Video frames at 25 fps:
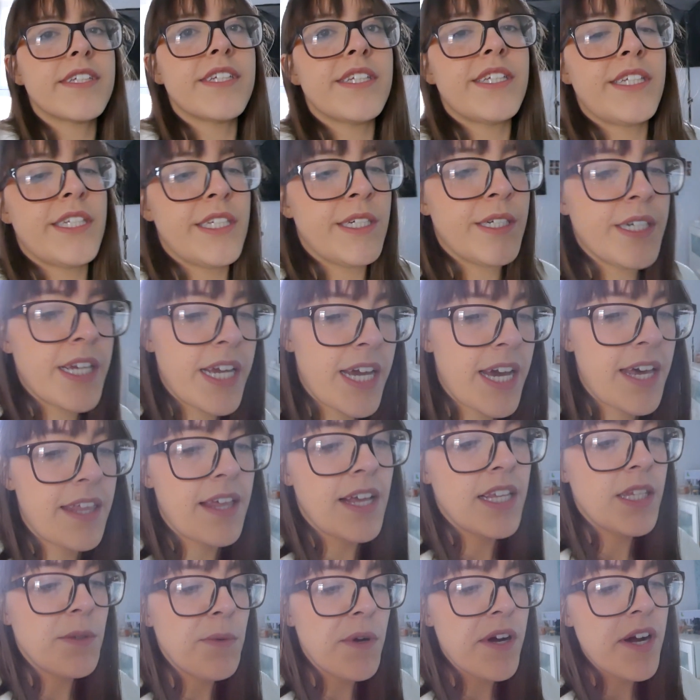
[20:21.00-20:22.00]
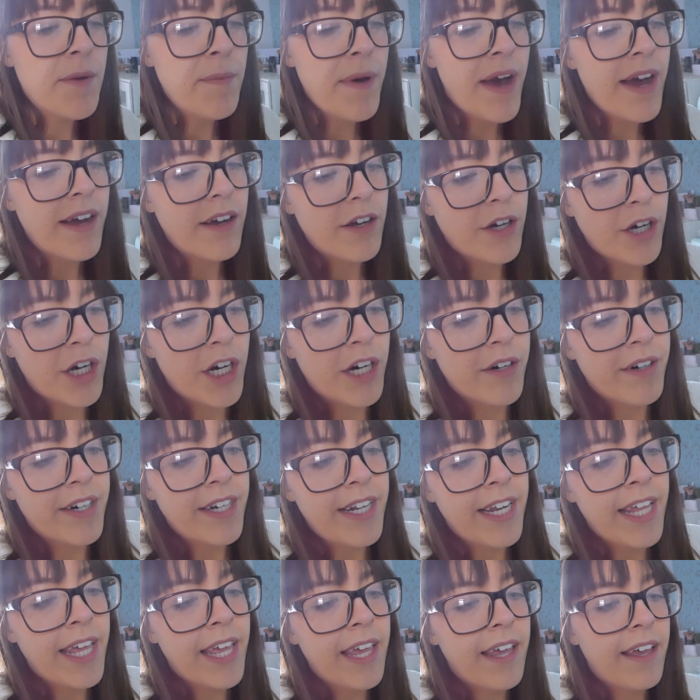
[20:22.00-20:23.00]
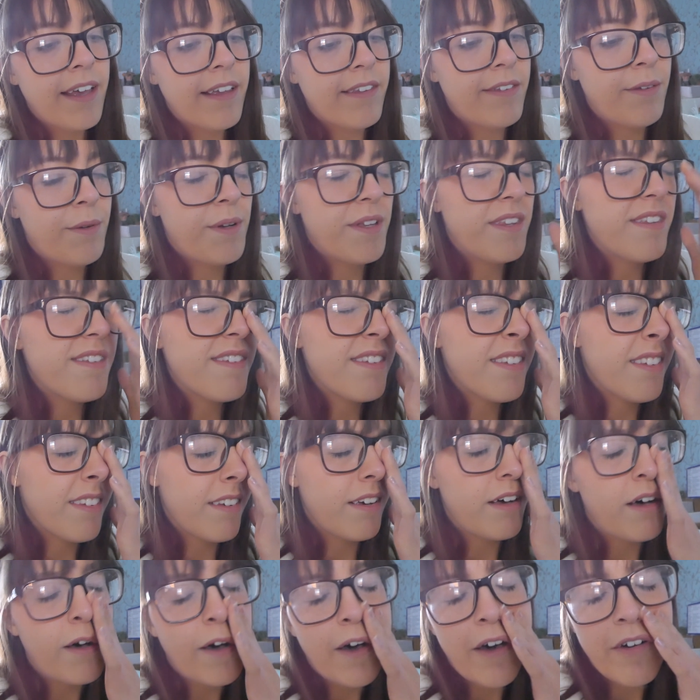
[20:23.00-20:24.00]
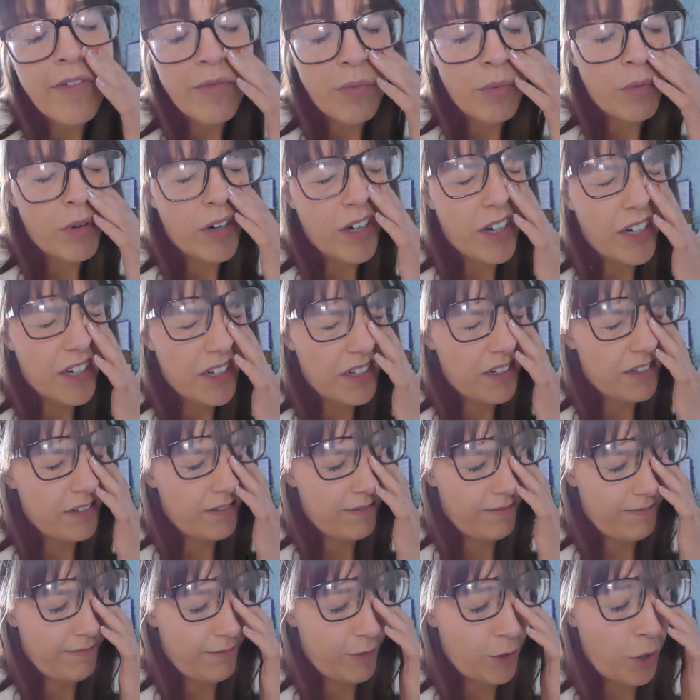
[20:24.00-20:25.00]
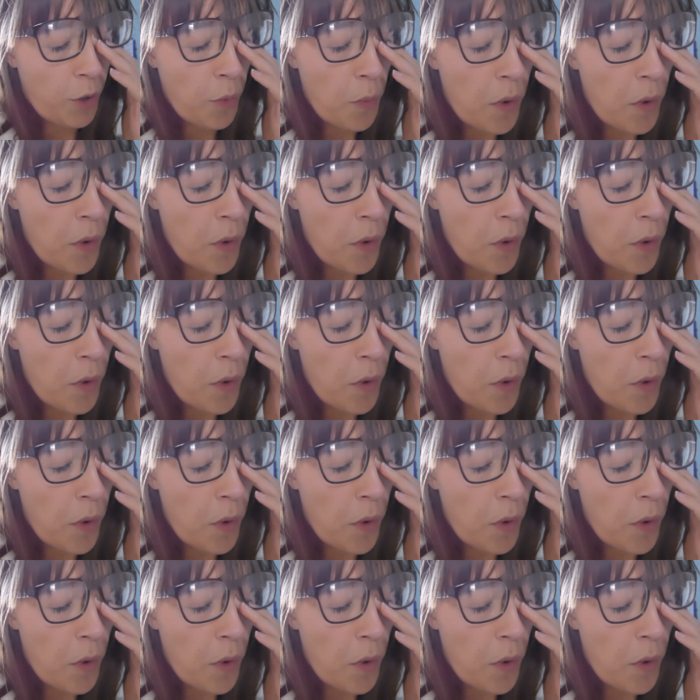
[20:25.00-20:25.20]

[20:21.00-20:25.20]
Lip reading: So yeah, that's where I'm at currently. So it's 1:30 or